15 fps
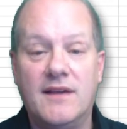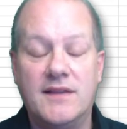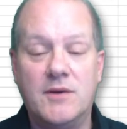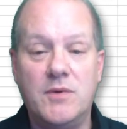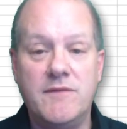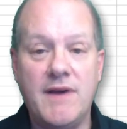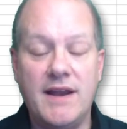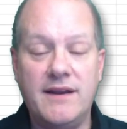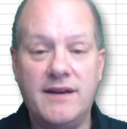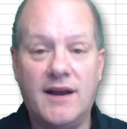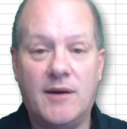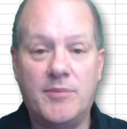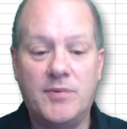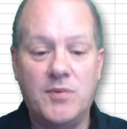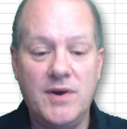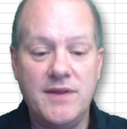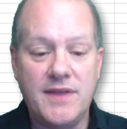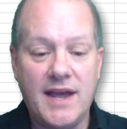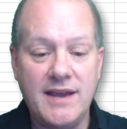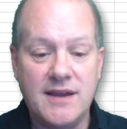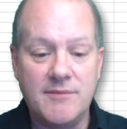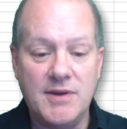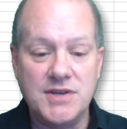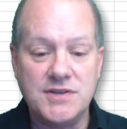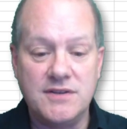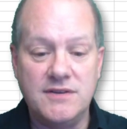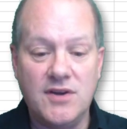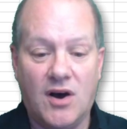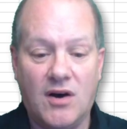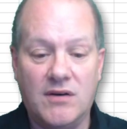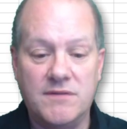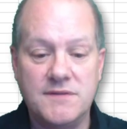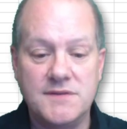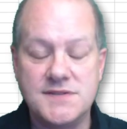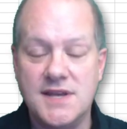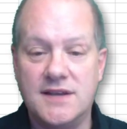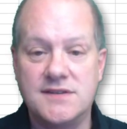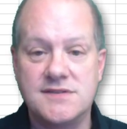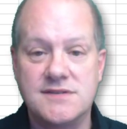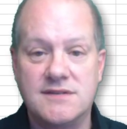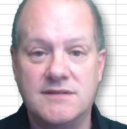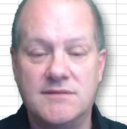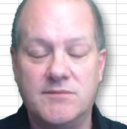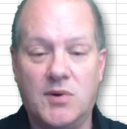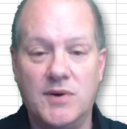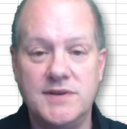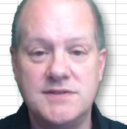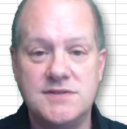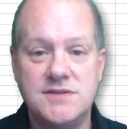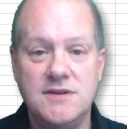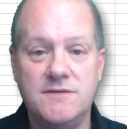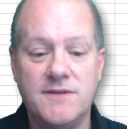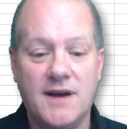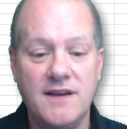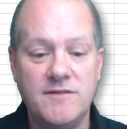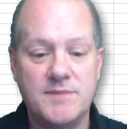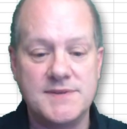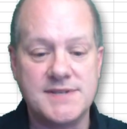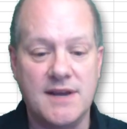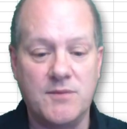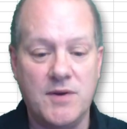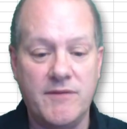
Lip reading: that we've ended up with a commission of 6.25%.